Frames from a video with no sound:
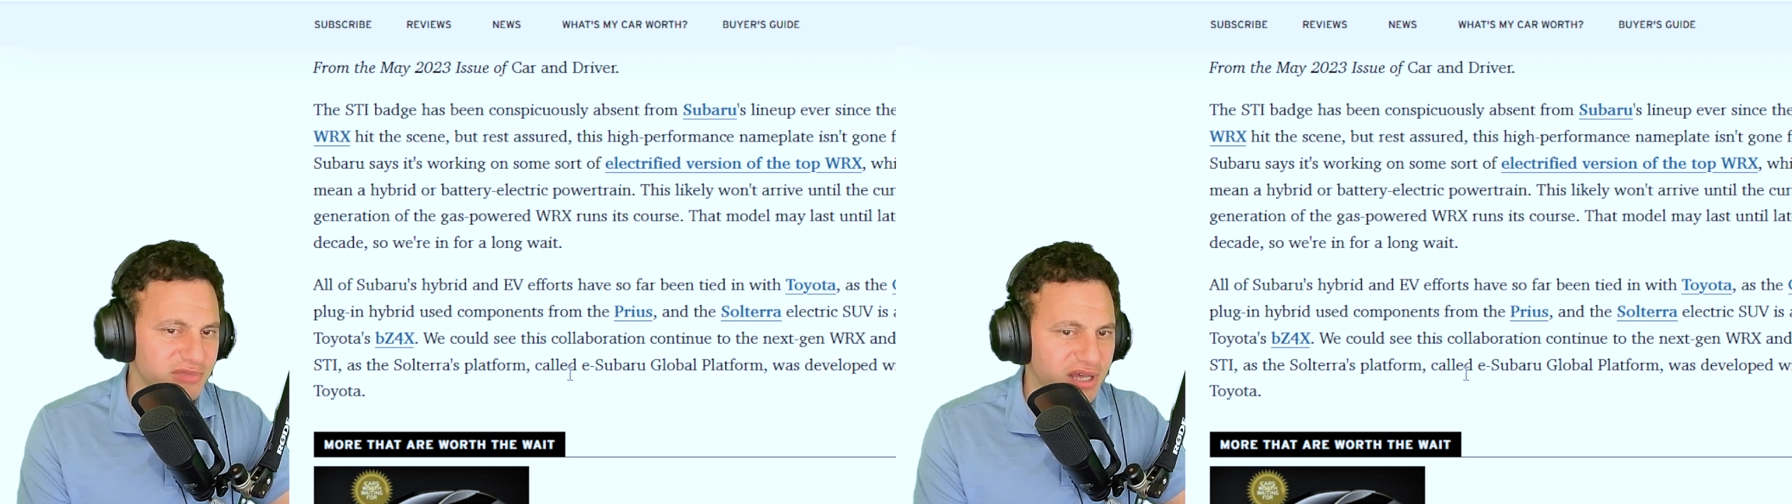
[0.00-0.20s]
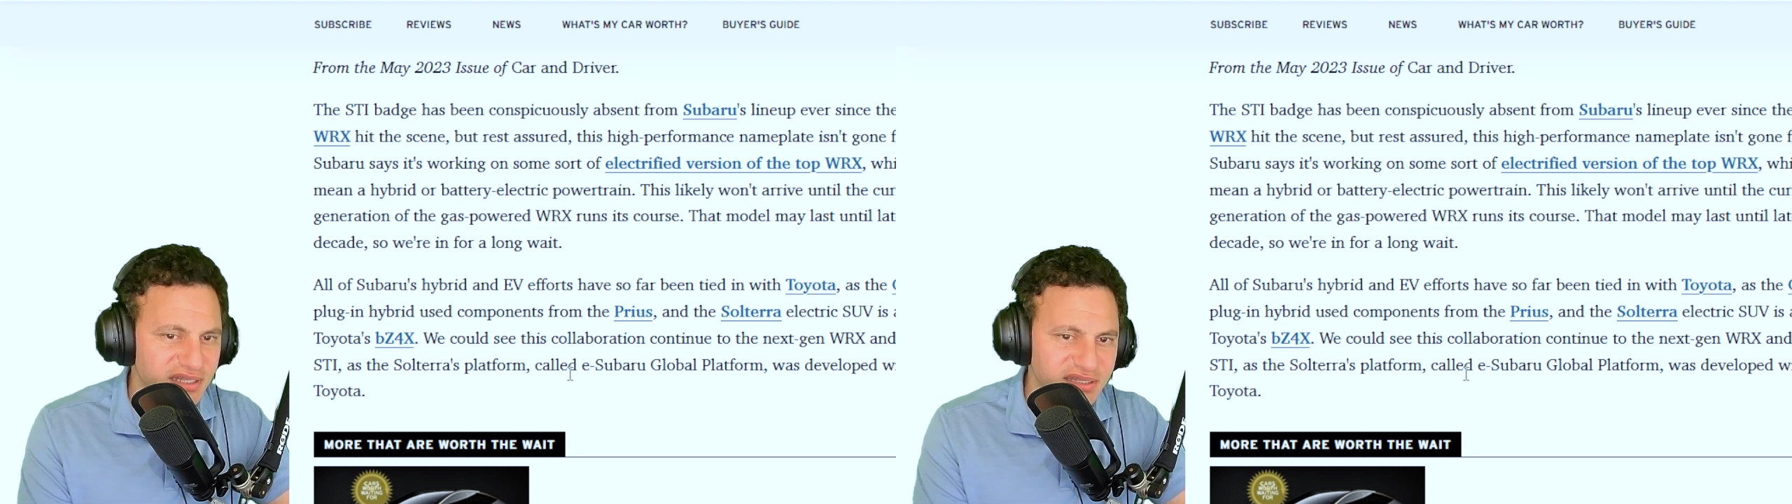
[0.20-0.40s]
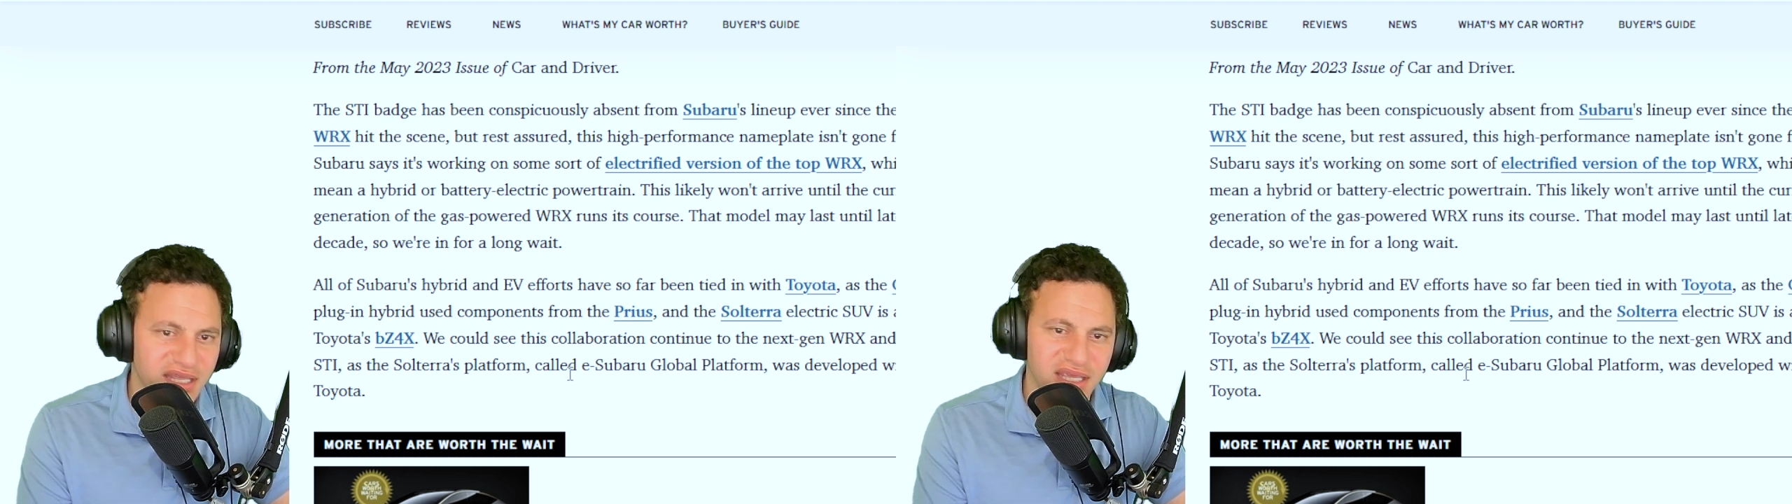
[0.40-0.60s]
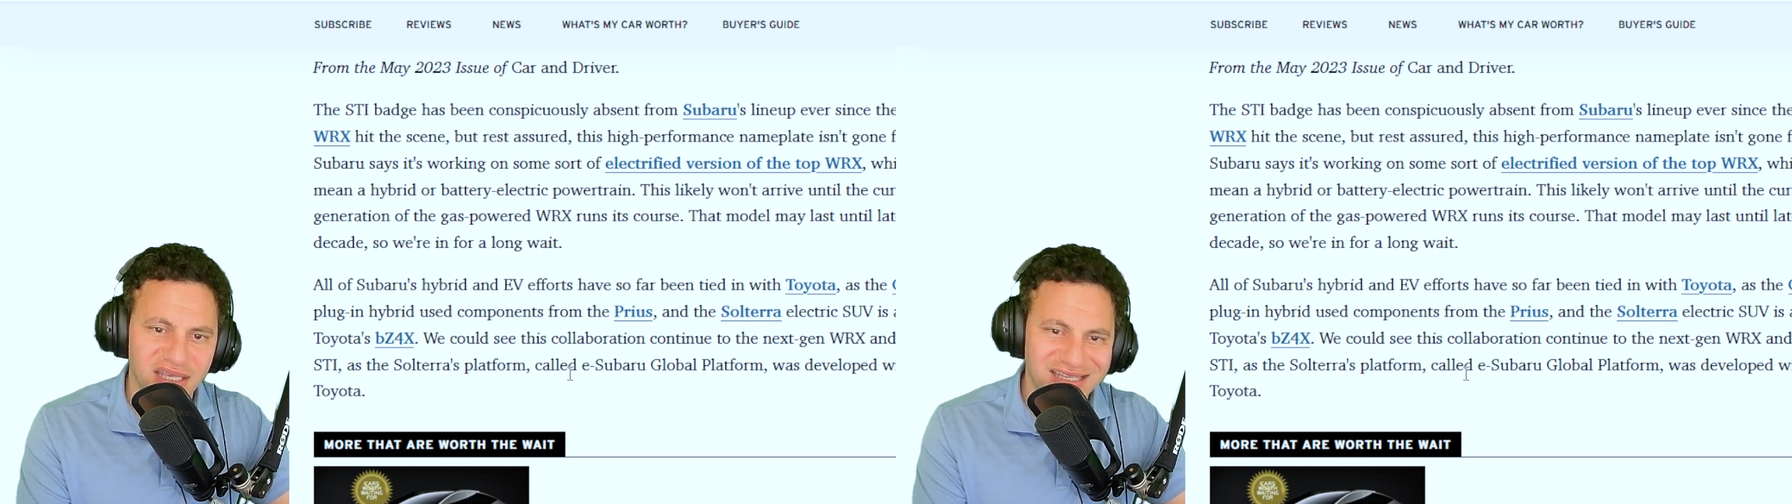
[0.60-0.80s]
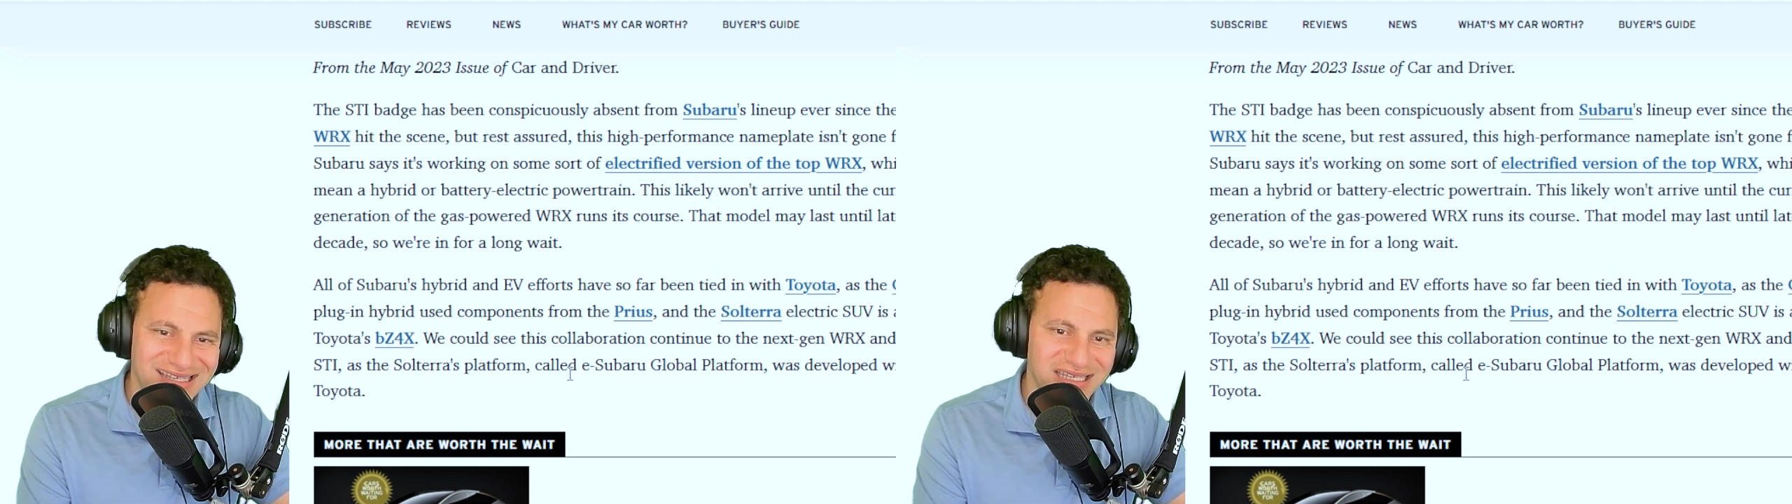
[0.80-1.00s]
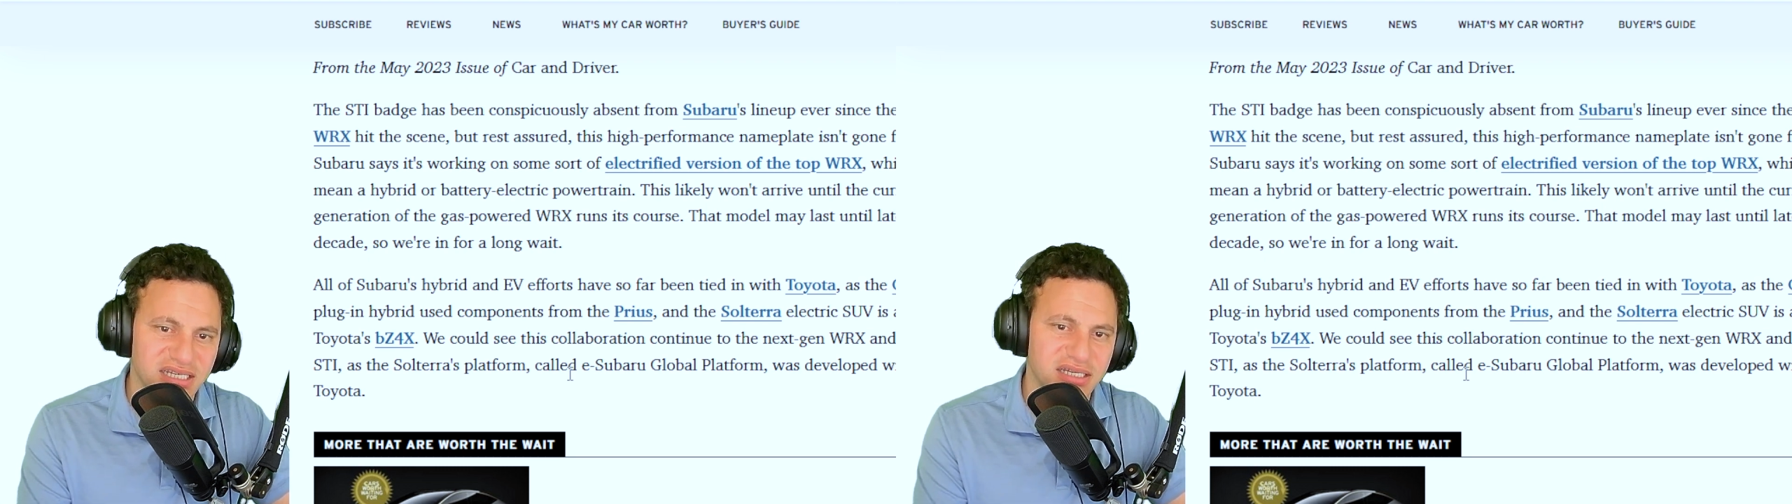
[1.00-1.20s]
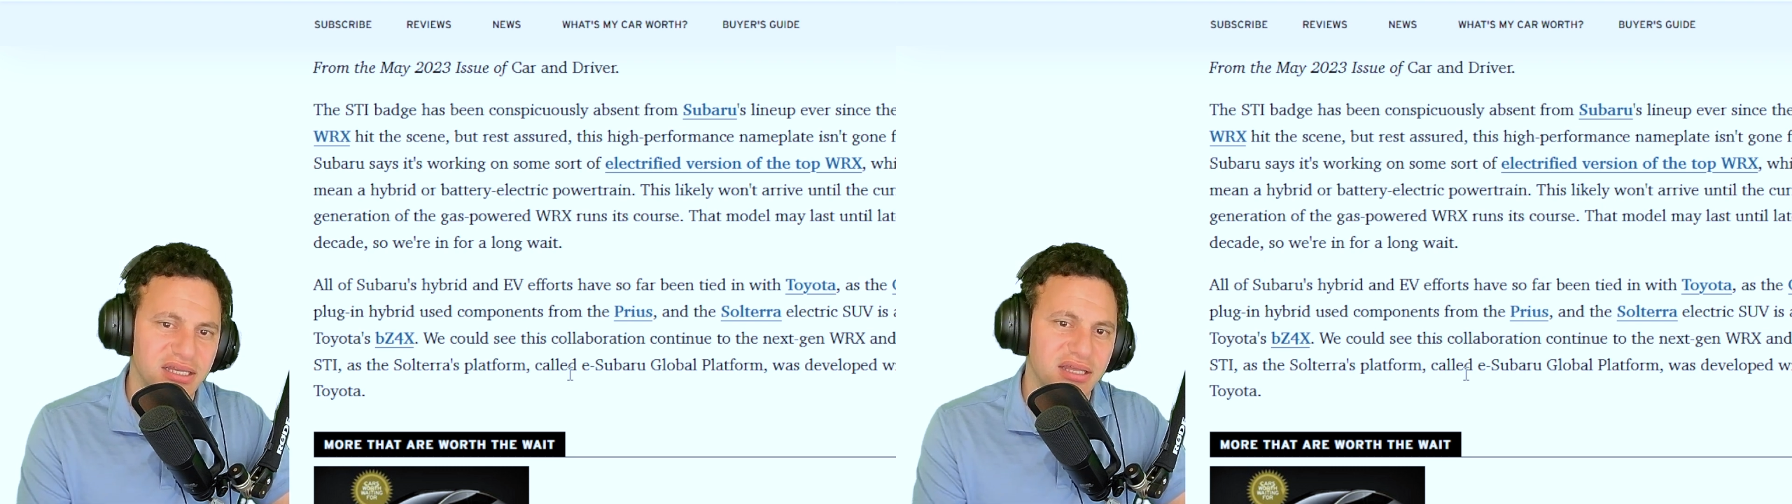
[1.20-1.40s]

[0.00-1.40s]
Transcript: Hyundai, Kia.